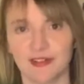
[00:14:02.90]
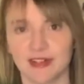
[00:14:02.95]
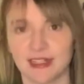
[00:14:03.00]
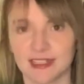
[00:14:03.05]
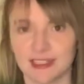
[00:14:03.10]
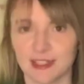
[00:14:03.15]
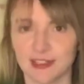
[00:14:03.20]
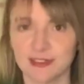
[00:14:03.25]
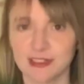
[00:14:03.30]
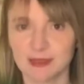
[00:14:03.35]
and I
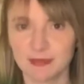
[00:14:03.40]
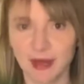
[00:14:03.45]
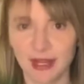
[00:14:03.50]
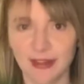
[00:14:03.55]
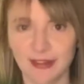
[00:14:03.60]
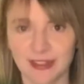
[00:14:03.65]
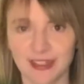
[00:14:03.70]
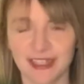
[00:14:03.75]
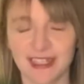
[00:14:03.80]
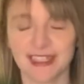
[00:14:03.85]
start
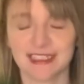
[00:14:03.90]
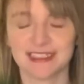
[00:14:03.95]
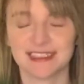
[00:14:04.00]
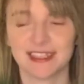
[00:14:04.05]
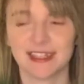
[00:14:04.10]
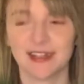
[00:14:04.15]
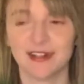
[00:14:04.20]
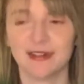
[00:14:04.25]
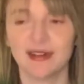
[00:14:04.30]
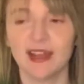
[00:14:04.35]
spiraling.
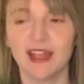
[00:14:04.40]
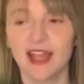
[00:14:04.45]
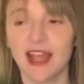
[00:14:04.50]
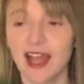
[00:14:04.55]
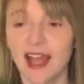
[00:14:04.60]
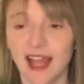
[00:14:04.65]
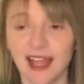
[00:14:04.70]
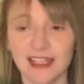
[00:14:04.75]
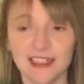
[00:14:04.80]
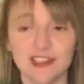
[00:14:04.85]
So
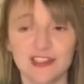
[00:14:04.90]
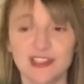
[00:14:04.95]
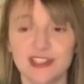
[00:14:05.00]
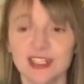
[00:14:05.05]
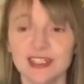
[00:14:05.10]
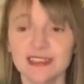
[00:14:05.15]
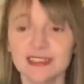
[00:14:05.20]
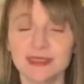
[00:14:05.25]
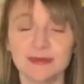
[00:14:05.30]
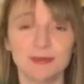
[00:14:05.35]
I
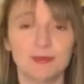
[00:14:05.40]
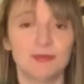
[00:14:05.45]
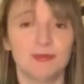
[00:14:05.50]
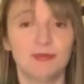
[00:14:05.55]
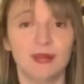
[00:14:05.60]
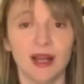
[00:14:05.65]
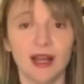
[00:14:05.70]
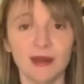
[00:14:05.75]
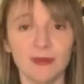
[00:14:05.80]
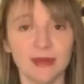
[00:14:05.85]
just
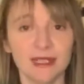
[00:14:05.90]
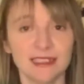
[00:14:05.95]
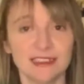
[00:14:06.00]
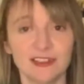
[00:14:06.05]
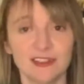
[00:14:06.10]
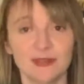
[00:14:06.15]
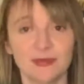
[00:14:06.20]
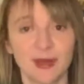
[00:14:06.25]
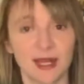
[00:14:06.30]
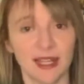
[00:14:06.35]
bought
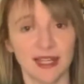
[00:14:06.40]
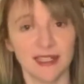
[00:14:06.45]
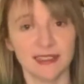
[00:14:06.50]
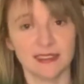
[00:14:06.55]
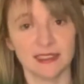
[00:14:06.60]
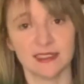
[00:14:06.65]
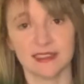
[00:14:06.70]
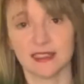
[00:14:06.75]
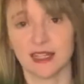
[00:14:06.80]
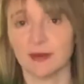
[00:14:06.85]
myself pies
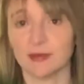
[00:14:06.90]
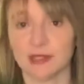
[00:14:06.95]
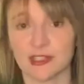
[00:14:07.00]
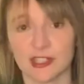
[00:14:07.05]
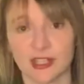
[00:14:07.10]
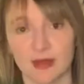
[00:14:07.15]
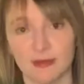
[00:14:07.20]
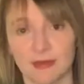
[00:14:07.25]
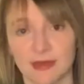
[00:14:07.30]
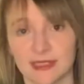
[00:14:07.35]
at the Stop and
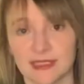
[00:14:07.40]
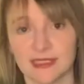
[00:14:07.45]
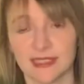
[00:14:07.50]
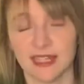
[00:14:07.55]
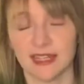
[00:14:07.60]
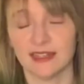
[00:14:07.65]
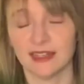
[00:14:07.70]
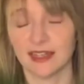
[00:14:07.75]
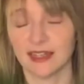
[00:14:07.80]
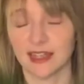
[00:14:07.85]
Shop
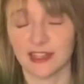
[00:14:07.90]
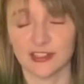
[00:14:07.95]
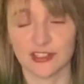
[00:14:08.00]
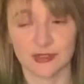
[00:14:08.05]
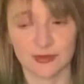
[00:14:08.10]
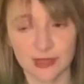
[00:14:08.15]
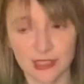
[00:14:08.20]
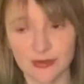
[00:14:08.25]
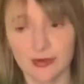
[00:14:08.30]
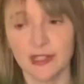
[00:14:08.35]
instead. Like I just
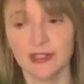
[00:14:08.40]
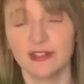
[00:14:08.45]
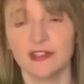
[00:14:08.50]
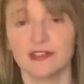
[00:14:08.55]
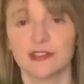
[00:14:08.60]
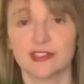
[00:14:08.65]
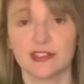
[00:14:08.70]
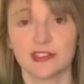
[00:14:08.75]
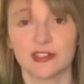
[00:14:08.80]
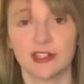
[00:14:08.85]
went to my
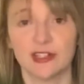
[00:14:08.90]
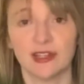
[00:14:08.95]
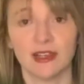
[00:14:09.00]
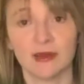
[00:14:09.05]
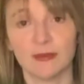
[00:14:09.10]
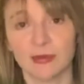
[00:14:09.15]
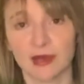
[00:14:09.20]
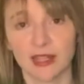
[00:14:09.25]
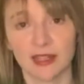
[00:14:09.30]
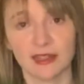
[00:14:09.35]
grocery store
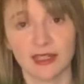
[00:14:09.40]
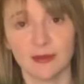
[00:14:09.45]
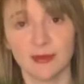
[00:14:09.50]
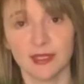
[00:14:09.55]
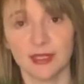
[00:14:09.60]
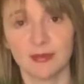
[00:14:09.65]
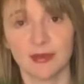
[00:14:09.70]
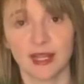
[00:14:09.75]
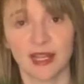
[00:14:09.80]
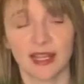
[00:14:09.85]
and bought a couple
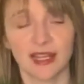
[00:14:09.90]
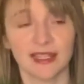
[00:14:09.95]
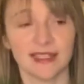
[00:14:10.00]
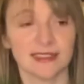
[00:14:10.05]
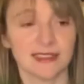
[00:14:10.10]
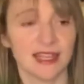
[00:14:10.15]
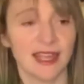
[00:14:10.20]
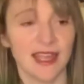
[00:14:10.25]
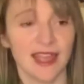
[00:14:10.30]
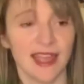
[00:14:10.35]
of
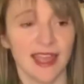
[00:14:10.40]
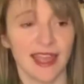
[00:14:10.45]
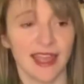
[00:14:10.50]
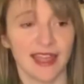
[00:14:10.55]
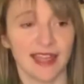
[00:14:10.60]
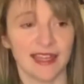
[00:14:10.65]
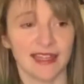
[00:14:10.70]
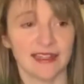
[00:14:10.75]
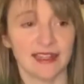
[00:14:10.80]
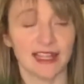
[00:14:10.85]
pies,
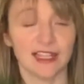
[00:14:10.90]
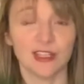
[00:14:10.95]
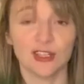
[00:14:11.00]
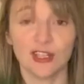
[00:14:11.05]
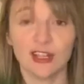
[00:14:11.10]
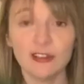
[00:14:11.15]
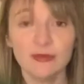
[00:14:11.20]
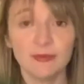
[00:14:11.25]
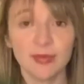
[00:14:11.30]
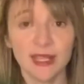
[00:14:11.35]
and I
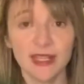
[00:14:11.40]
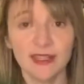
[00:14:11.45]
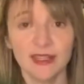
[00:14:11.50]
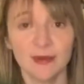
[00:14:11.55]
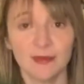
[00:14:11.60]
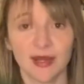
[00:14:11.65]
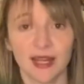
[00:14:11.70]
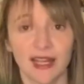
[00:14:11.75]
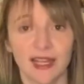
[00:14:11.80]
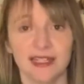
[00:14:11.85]
love
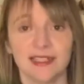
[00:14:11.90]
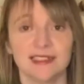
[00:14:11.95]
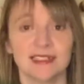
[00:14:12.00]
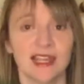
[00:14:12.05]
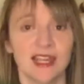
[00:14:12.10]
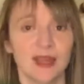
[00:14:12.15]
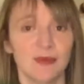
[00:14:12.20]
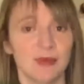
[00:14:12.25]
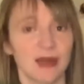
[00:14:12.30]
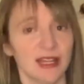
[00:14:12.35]
baking pies,
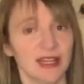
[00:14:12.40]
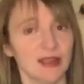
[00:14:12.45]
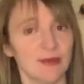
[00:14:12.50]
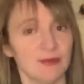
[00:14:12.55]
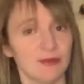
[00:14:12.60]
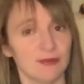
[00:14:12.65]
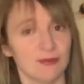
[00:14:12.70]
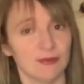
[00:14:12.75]
but I can